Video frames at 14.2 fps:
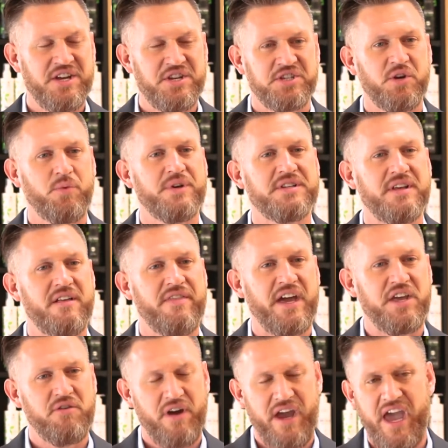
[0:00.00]
So is it
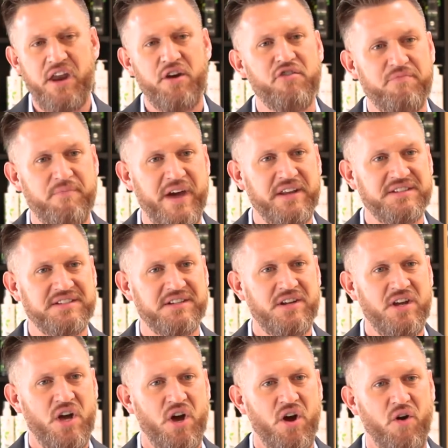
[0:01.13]
that you're a hater of
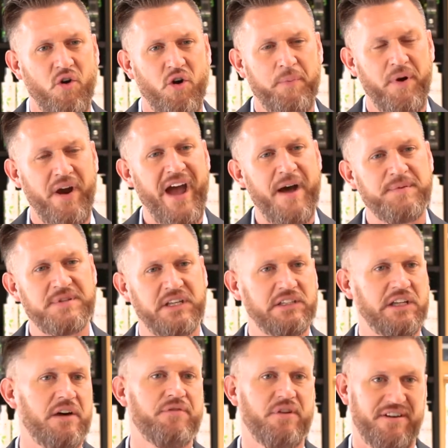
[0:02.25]
medicine or perhaps a
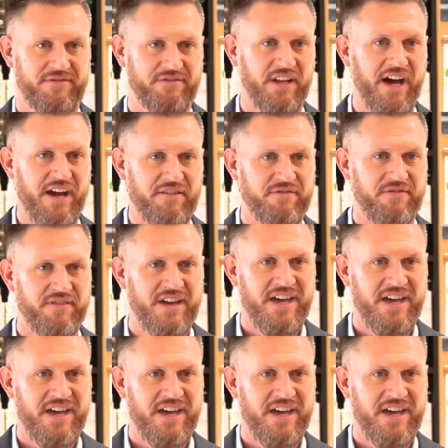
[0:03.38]
lover of life?